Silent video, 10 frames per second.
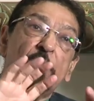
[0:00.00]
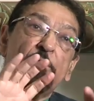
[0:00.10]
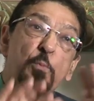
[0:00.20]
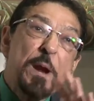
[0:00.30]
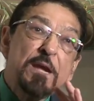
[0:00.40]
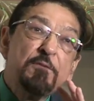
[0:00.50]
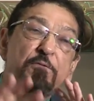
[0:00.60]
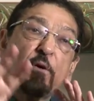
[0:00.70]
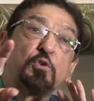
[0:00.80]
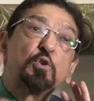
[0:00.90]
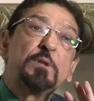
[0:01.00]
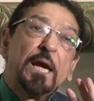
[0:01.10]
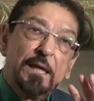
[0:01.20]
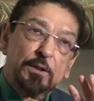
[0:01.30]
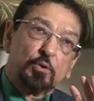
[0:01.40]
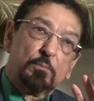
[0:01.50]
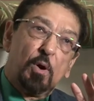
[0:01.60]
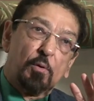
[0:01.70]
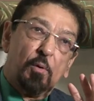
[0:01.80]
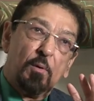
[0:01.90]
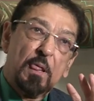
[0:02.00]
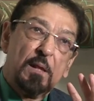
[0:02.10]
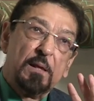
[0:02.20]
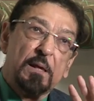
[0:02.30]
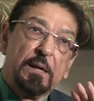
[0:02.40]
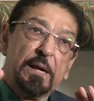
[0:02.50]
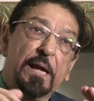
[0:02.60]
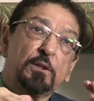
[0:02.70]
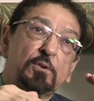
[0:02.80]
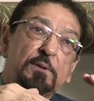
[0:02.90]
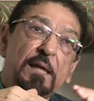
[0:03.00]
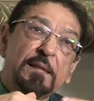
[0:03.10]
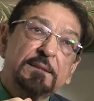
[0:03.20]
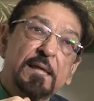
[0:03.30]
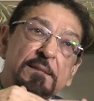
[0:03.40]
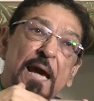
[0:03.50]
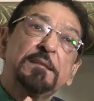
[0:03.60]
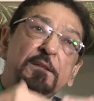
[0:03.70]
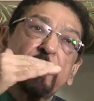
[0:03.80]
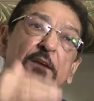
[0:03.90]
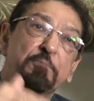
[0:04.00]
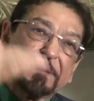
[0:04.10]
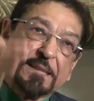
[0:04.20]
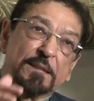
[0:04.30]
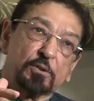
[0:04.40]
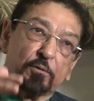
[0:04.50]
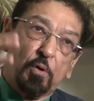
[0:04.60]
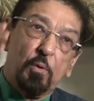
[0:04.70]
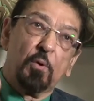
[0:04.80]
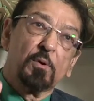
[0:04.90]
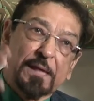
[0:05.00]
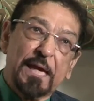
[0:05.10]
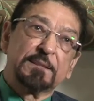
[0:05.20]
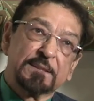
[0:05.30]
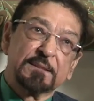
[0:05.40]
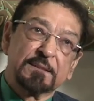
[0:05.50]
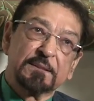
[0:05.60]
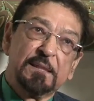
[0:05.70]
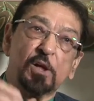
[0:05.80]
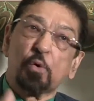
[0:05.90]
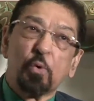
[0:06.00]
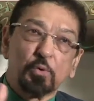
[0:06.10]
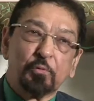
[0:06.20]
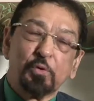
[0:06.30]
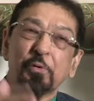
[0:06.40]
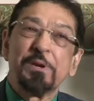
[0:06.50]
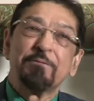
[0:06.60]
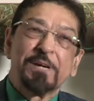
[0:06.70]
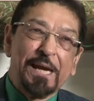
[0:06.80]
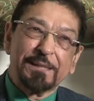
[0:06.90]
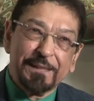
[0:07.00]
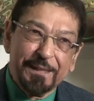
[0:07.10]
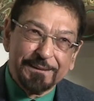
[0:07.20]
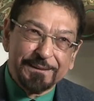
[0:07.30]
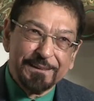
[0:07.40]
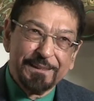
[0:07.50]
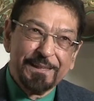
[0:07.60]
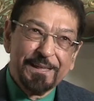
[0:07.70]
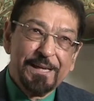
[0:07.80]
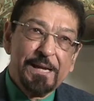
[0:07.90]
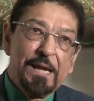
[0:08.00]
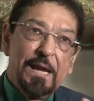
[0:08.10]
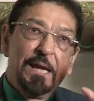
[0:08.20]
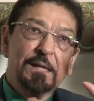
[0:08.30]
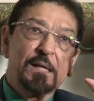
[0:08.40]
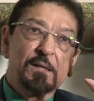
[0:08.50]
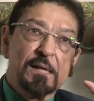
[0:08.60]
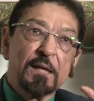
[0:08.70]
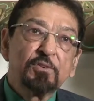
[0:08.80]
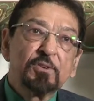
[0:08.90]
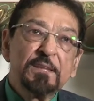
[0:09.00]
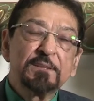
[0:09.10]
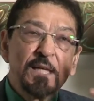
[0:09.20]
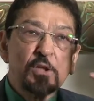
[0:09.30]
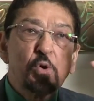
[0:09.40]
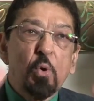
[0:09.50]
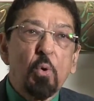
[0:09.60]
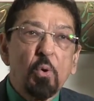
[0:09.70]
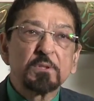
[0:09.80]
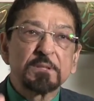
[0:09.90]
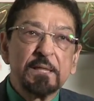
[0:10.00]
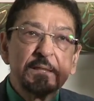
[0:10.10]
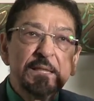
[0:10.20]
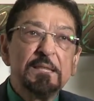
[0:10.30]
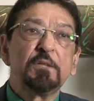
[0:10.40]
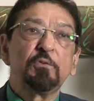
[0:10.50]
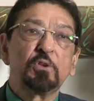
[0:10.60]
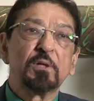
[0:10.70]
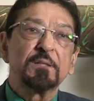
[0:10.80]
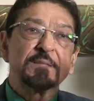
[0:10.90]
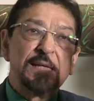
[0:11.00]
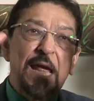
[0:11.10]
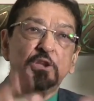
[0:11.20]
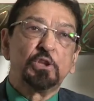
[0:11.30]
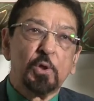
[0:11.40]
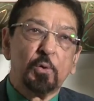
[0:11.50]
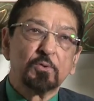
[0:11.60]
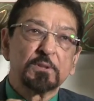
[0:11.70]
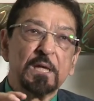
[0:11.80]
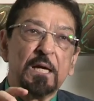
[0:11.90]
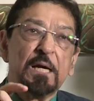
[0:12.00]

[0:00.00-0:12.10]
wave of today and tomorrow. And today they say 95% of all cases in a court of law never get heard. And countries and courts and individuals and NGOs